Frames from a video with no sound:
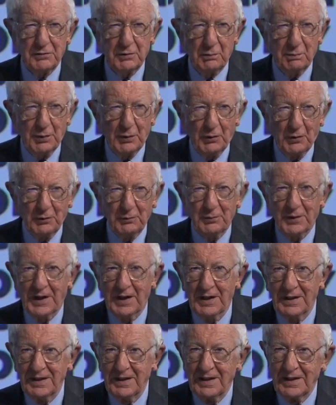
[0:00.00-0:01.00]
Report,
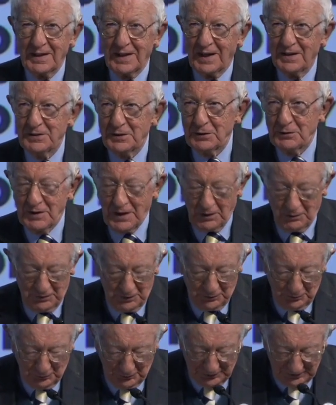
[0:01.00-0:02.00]
where, as you know, the
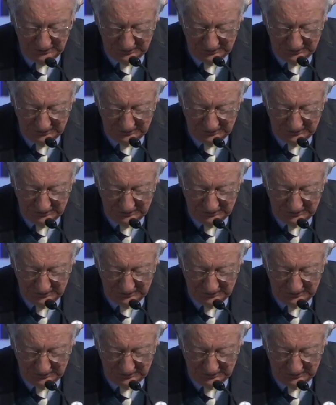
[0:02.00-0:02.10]
Nordic